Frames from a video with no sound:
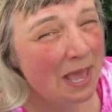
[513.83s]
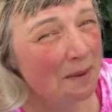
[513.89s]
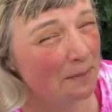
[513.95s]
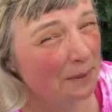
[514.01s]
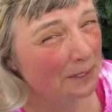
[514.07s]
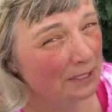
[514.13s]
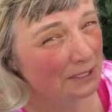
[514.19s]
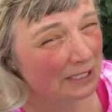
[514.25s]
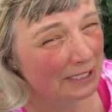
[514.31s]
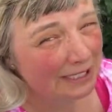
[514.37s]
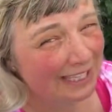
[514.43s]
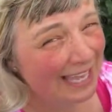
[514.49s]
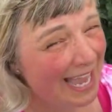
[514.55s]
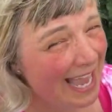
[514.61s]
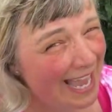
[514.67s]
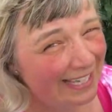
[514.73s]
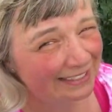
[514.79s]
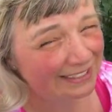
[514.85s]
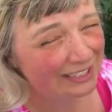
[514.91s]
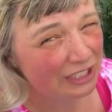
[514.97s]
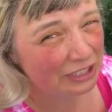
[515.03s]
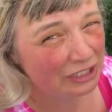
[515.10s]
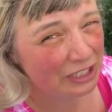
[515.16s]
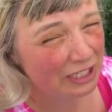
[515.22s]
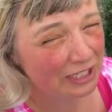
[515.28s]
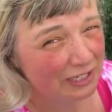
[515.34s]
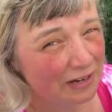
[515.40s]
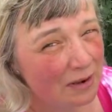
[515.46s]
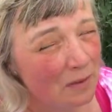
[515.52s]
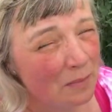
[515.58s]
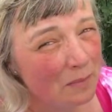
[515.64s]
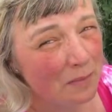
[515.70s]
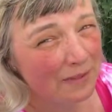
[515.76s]
because you can't touch it
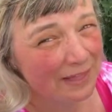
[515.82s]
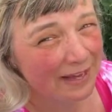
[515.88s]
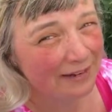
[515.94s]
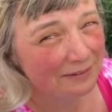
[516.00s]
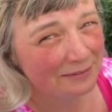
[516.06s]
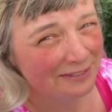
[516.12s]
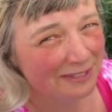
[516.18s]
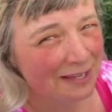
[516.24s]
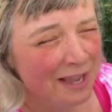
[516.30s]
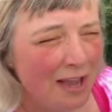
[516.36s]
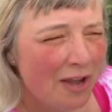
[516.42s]
without.